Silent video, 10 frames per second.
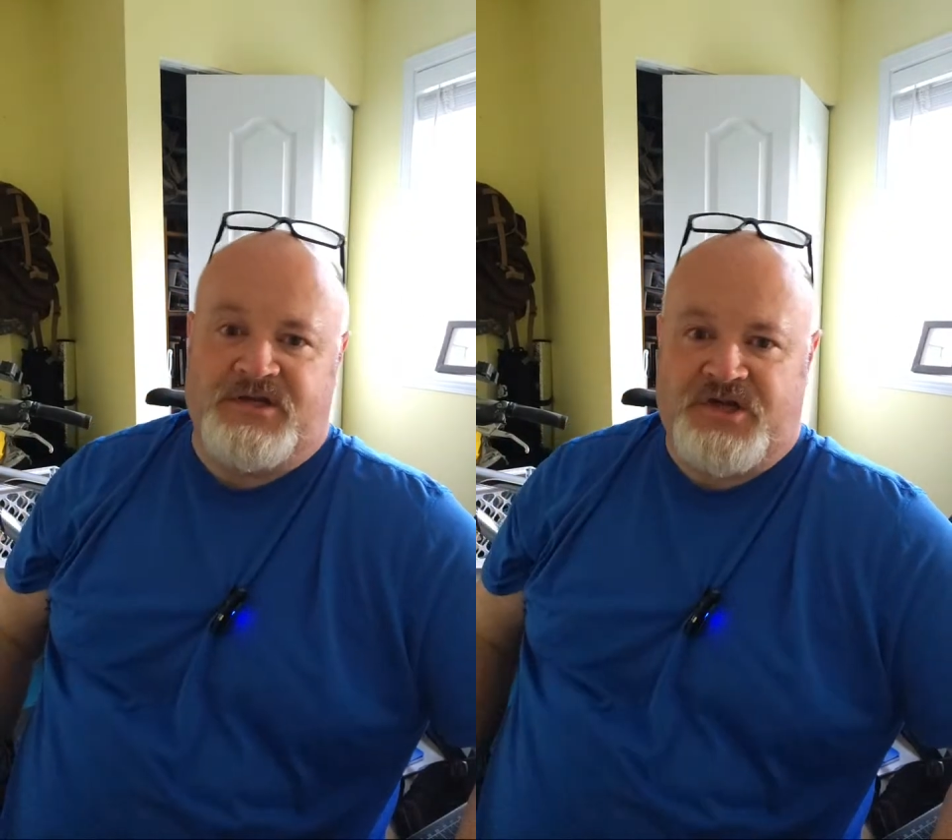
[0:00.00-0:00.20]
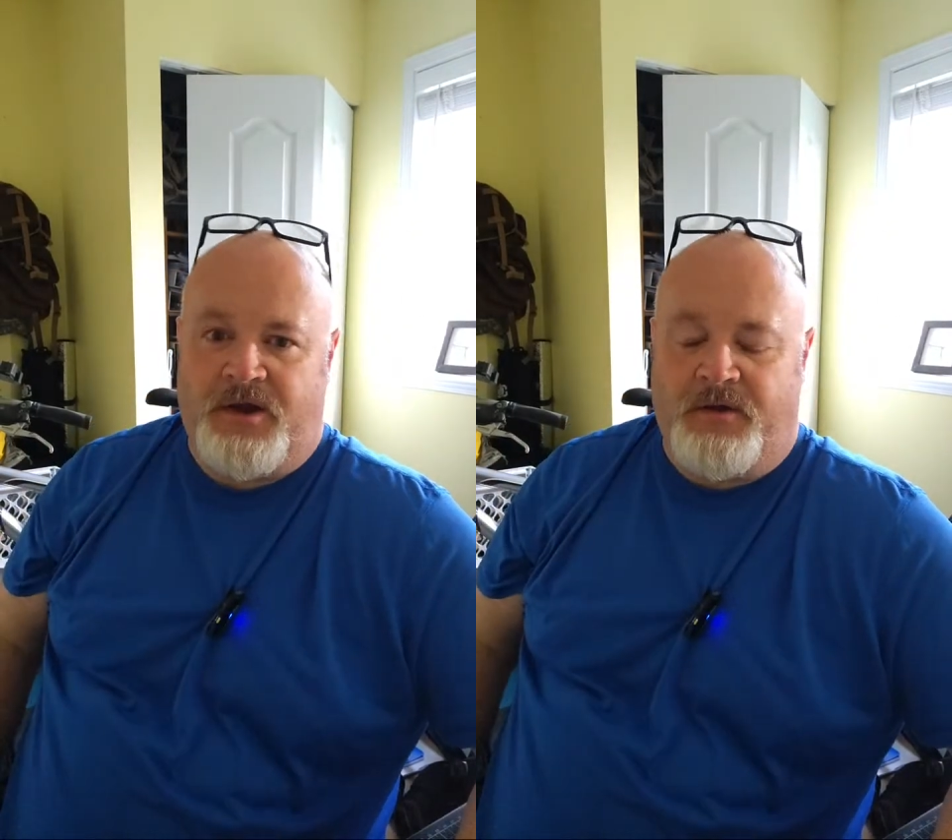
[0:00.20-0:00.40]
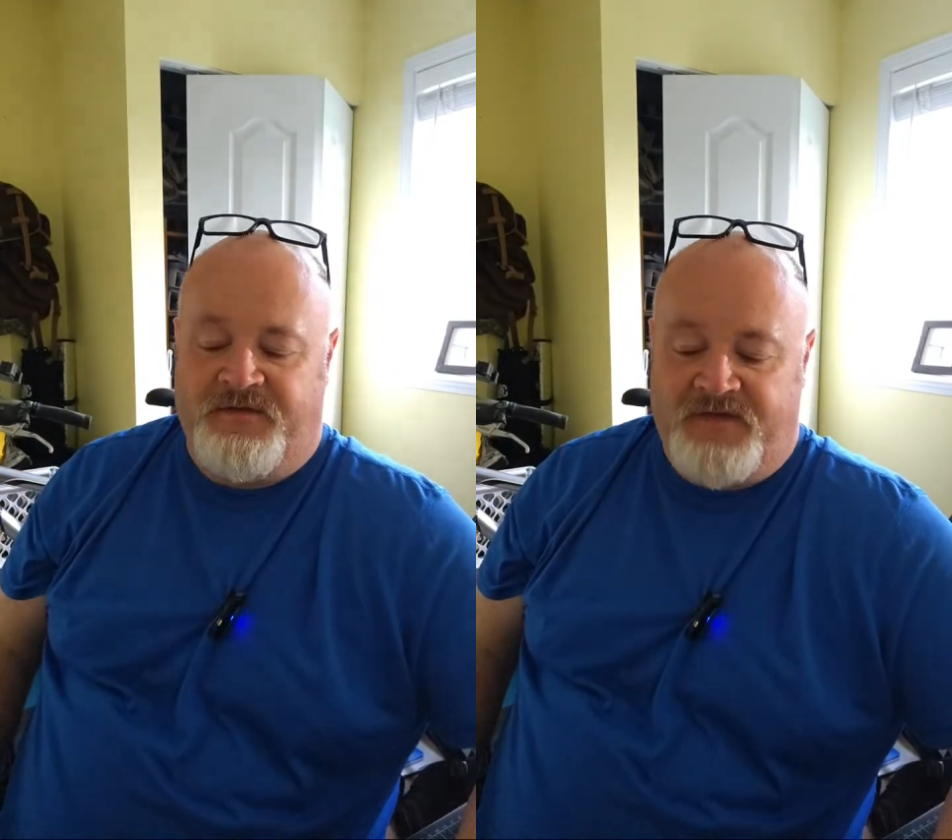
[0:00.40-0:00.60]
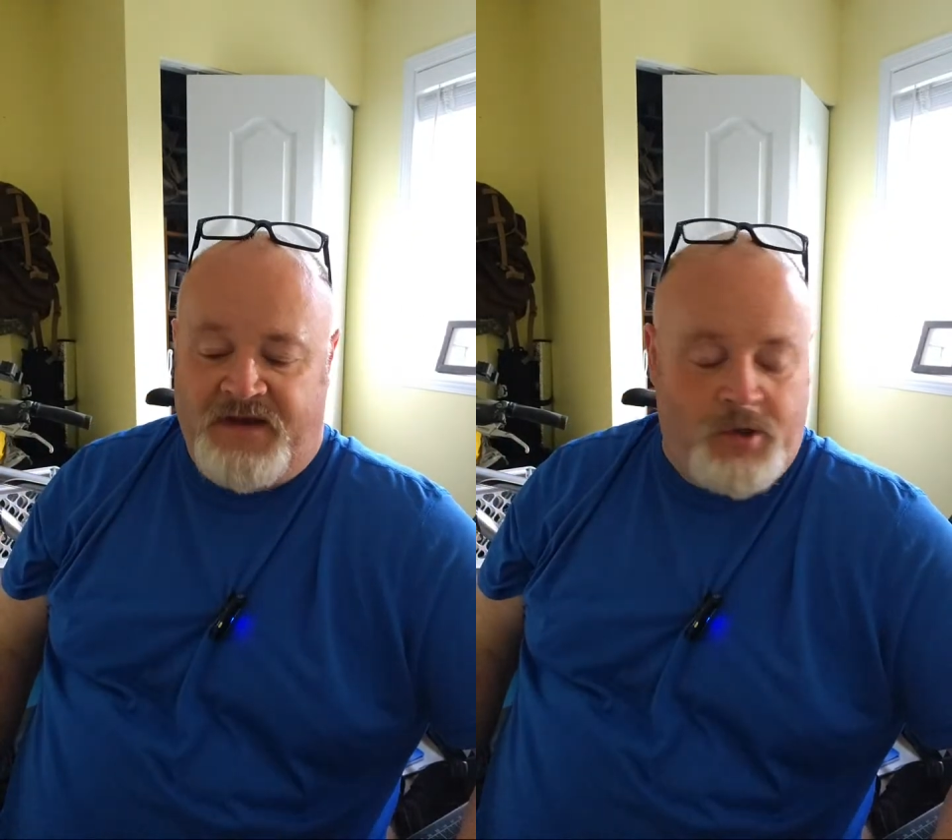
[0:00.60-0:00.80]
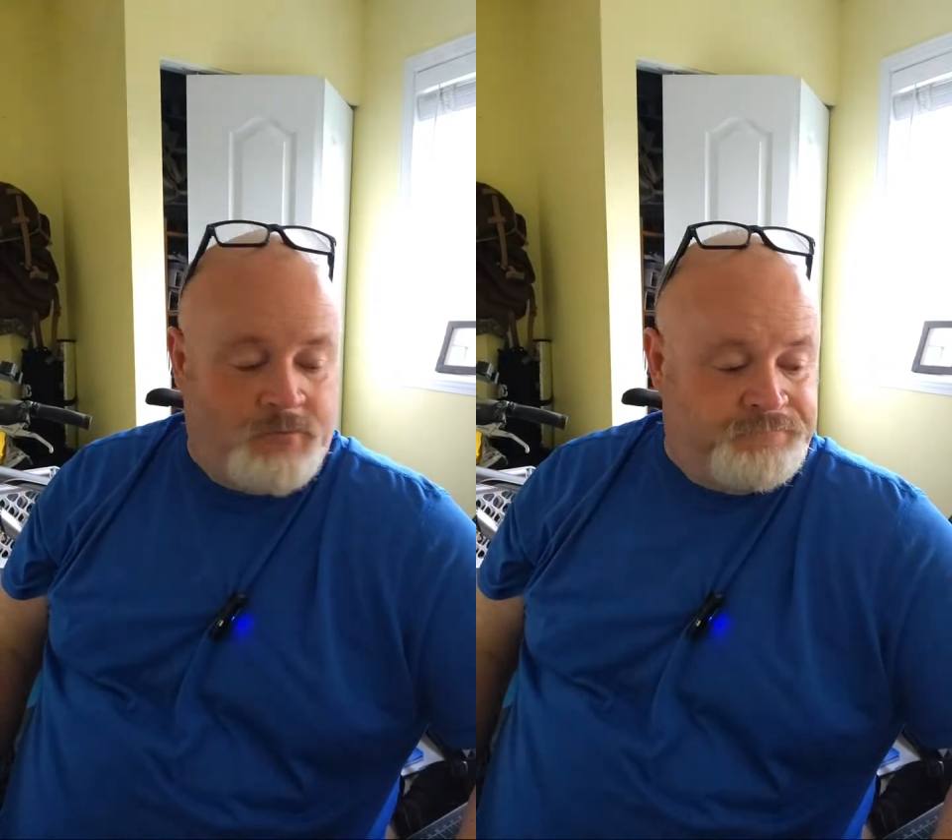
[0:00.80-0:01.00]
a shout out in the
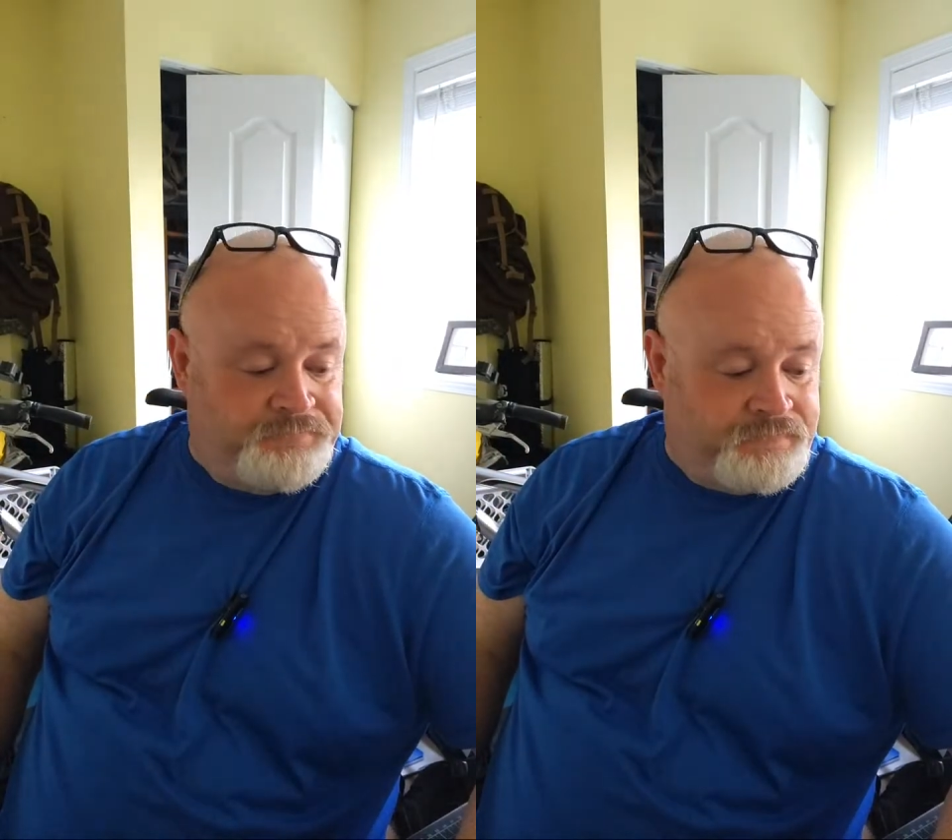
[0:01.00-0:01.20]
video.